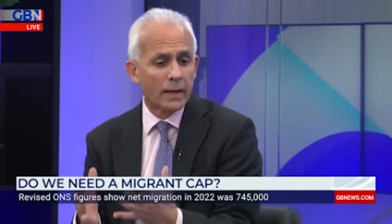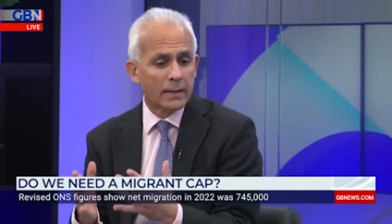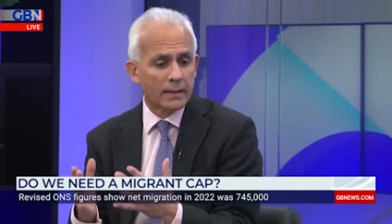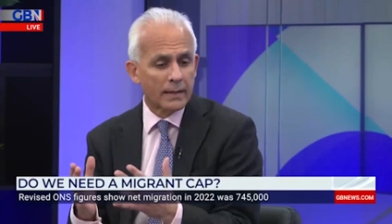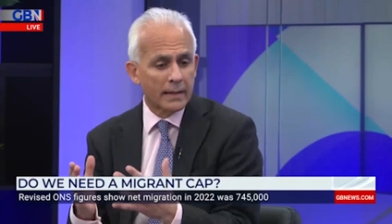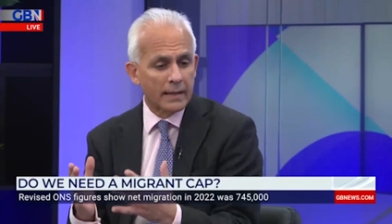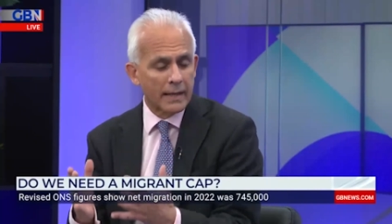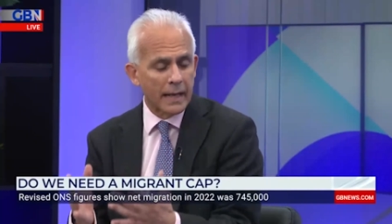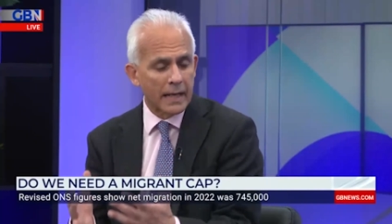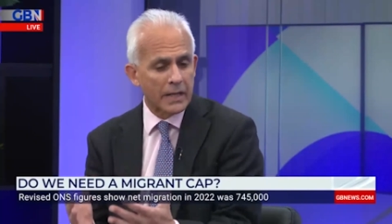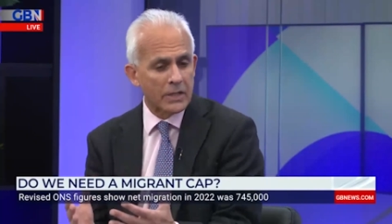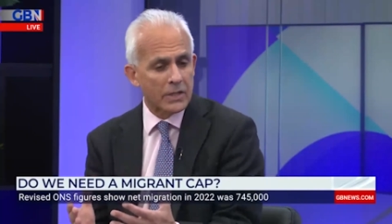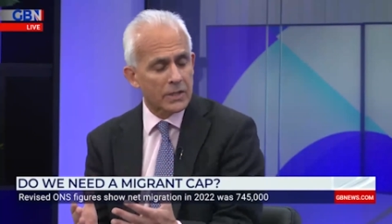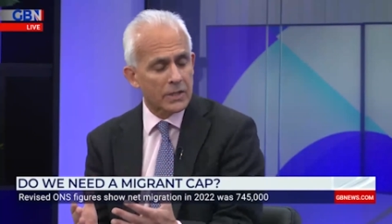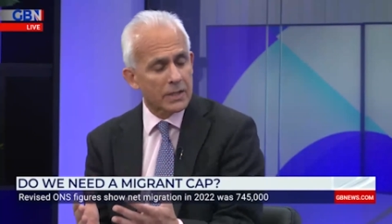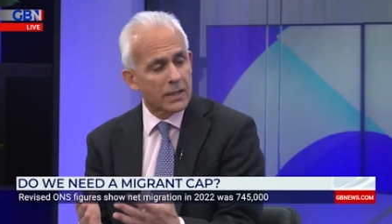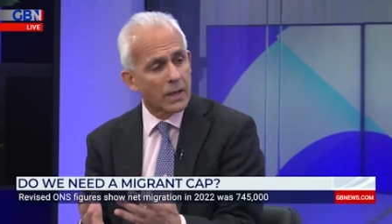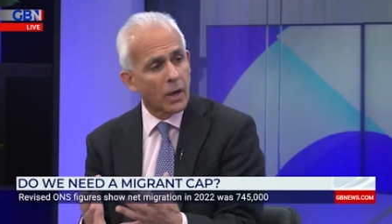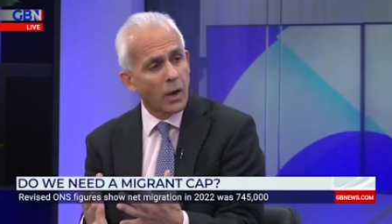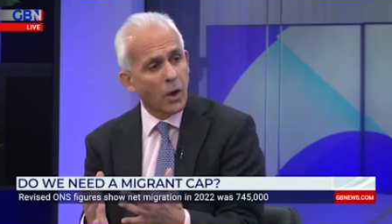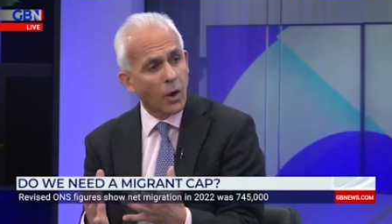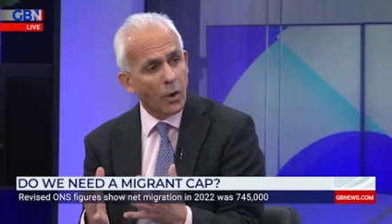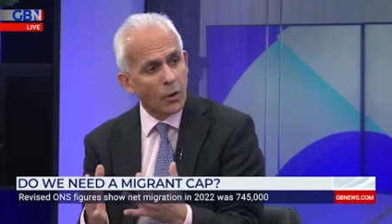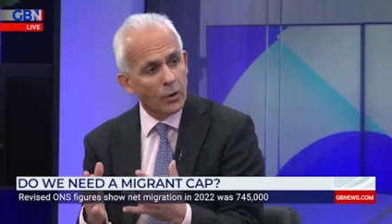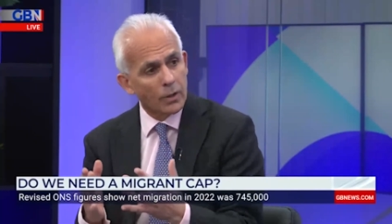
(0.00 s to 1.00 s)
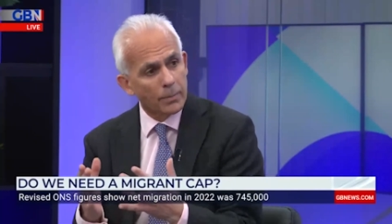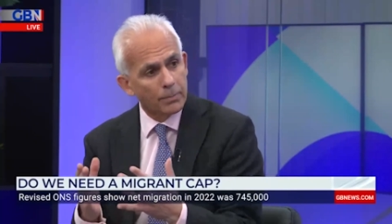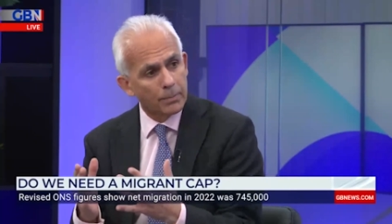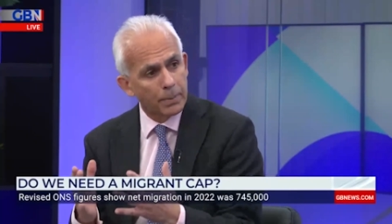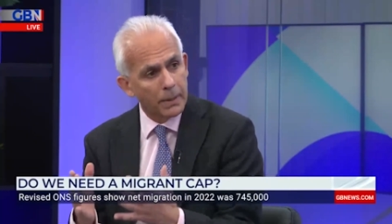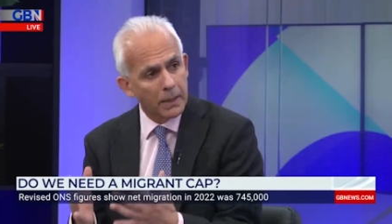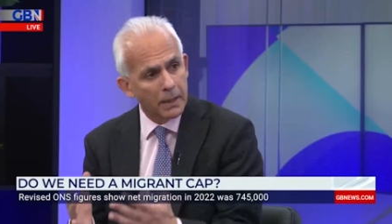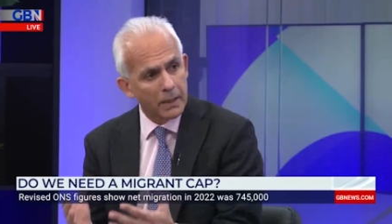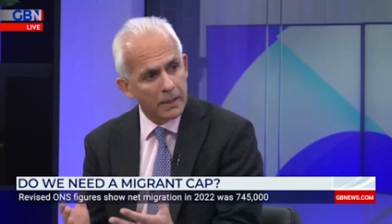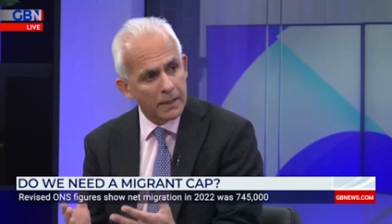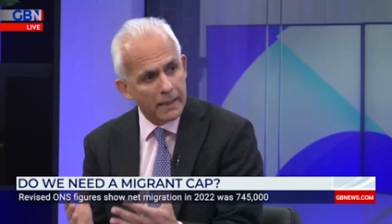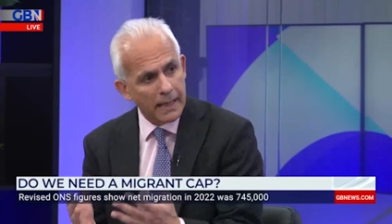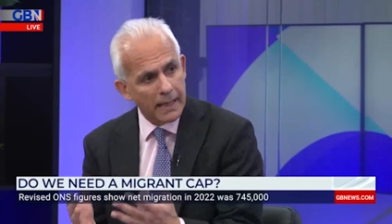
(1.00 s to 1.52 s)
the nation on a
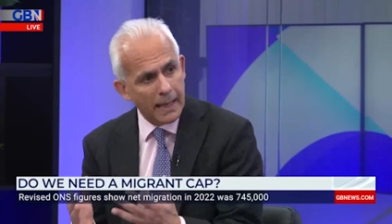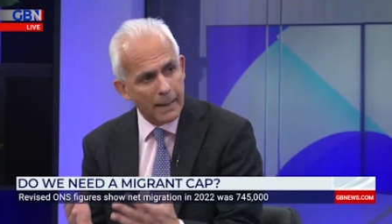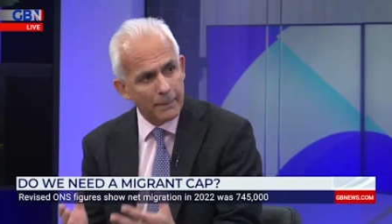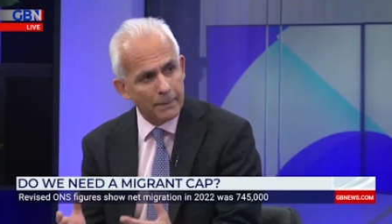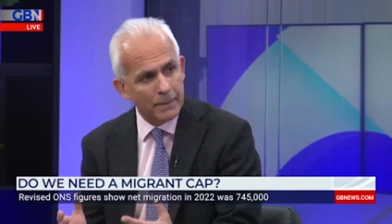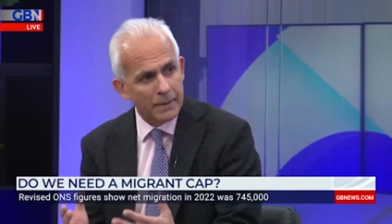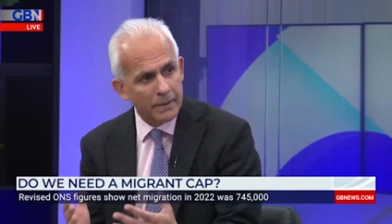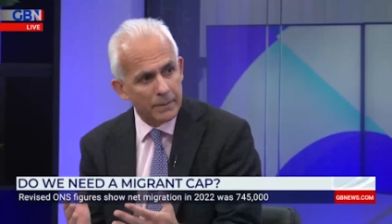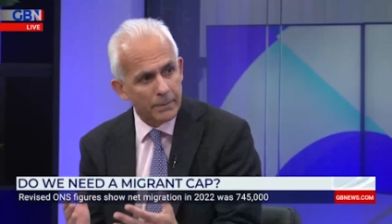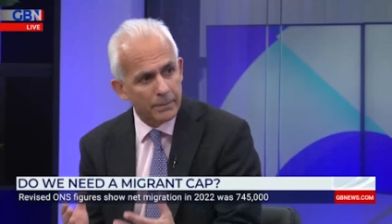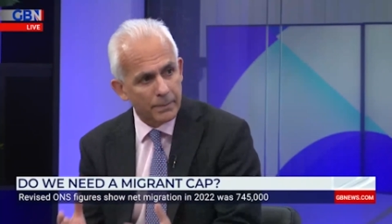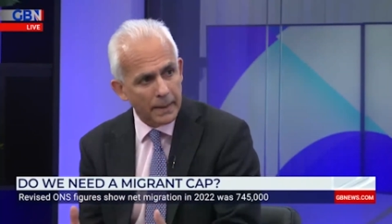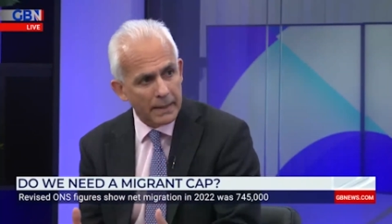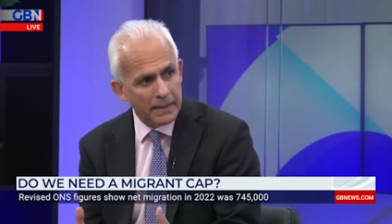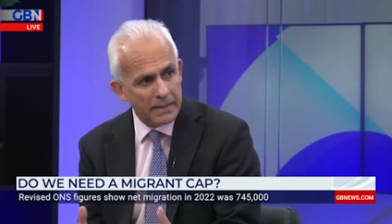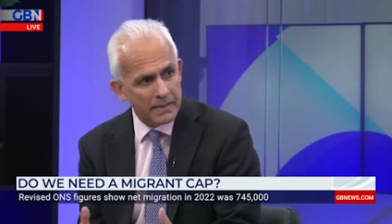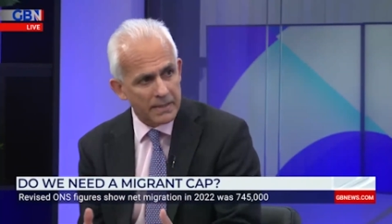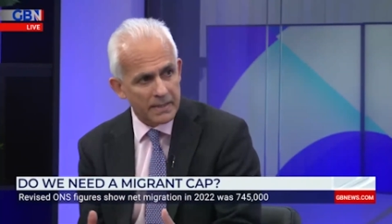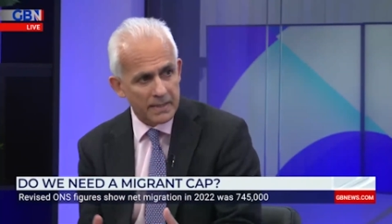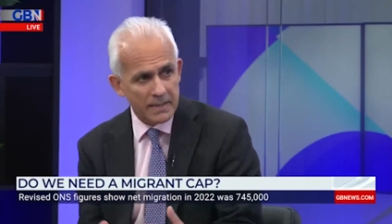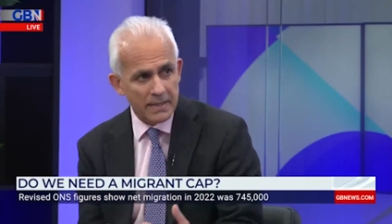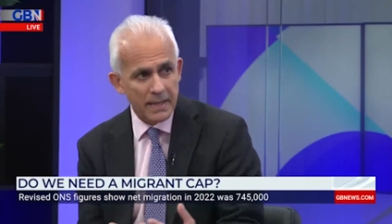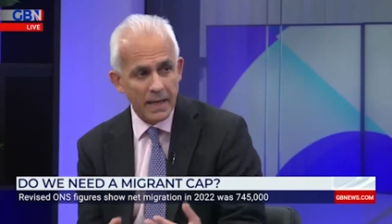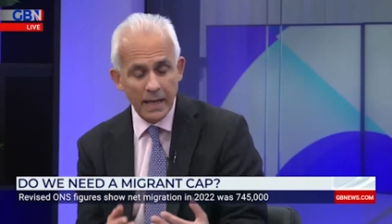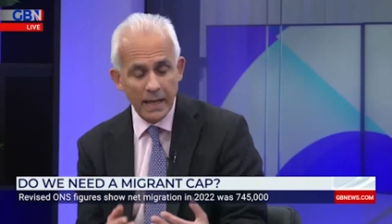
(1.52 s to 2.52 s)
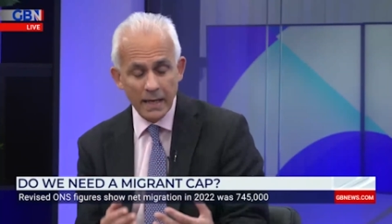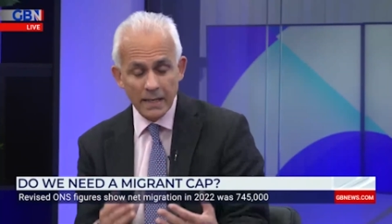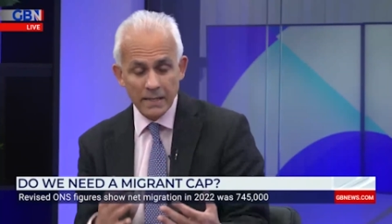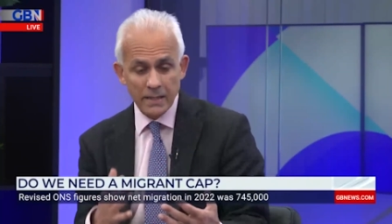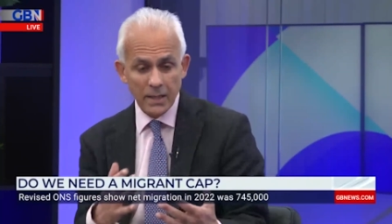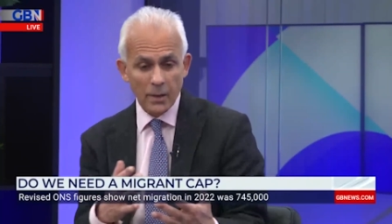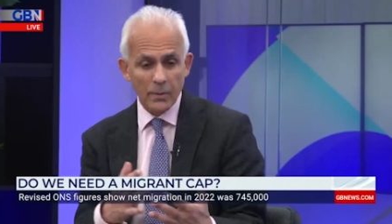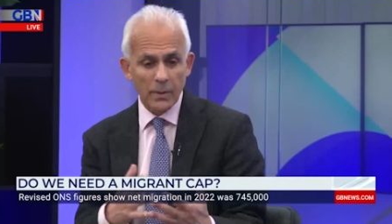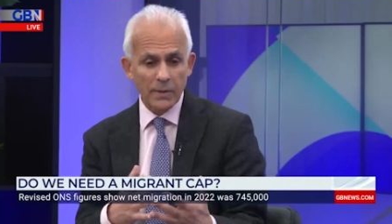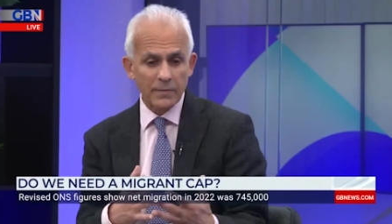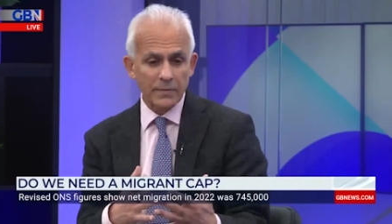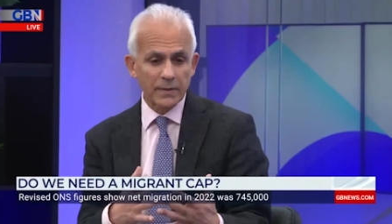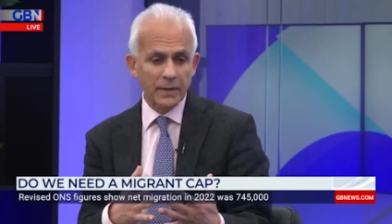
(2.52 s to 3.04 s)
per capita basis.
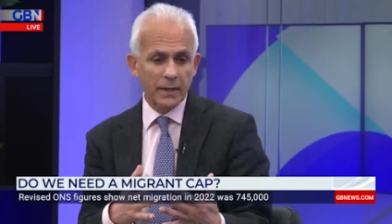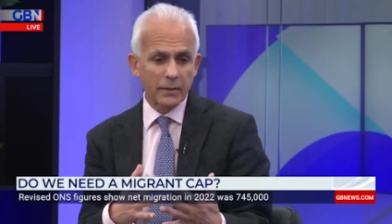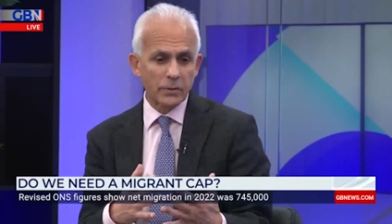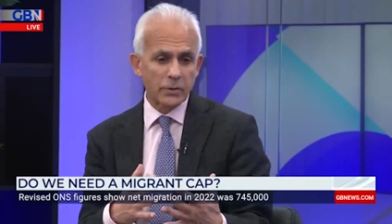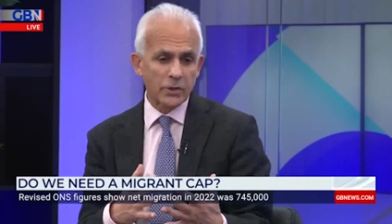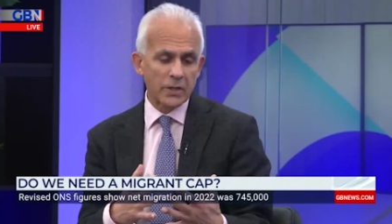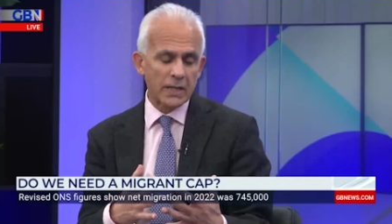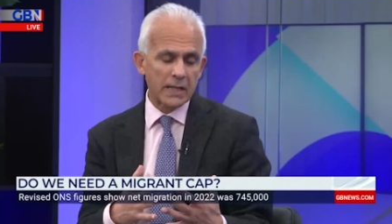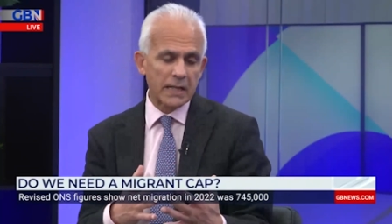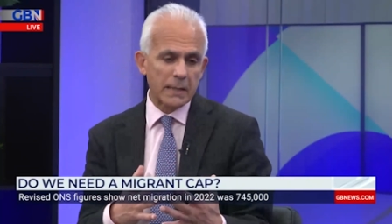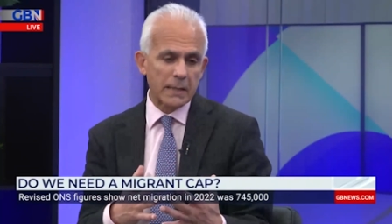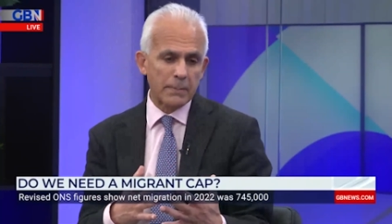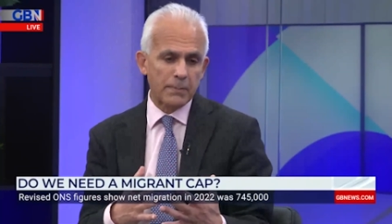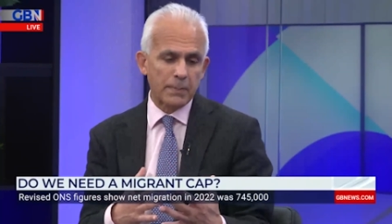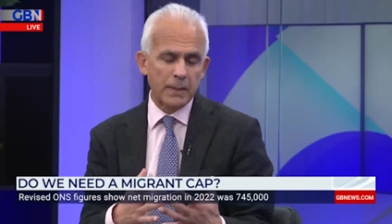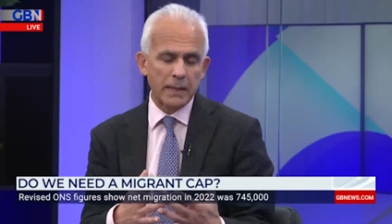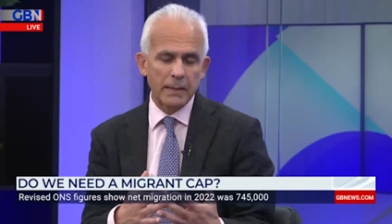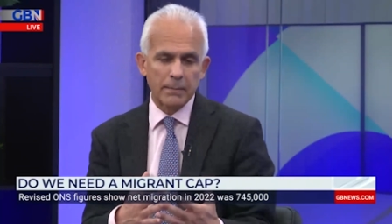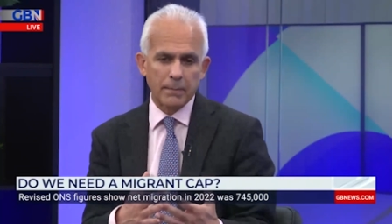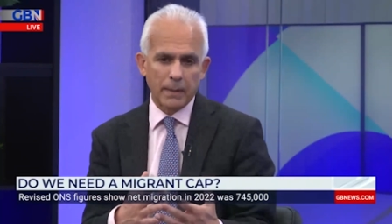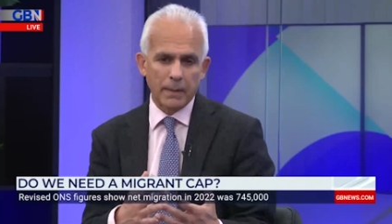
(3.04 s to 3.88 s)
So even though GDP